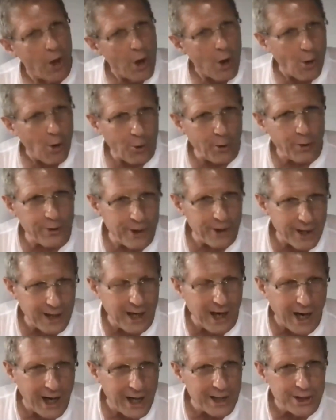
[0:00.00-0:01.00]
or the
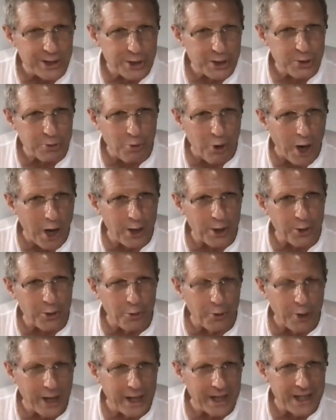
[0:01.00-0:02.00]
guy
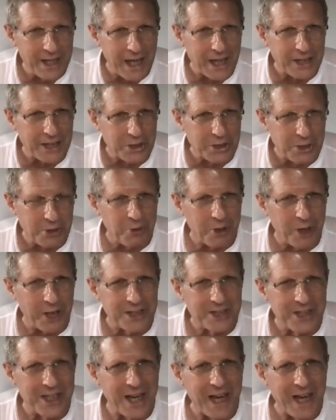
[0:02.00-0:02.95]
swallowing next to us,